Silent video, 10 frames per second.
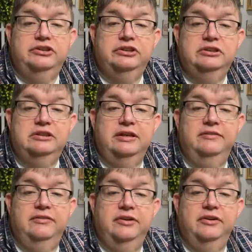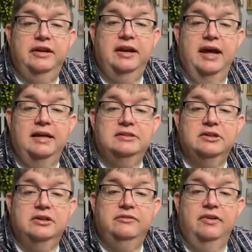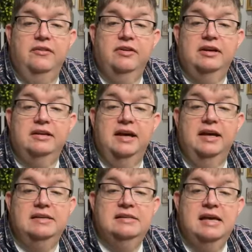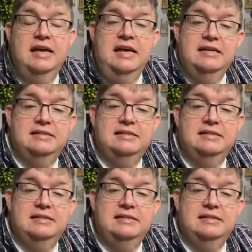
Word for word: Fish and seafood, it adds good flavor. It does.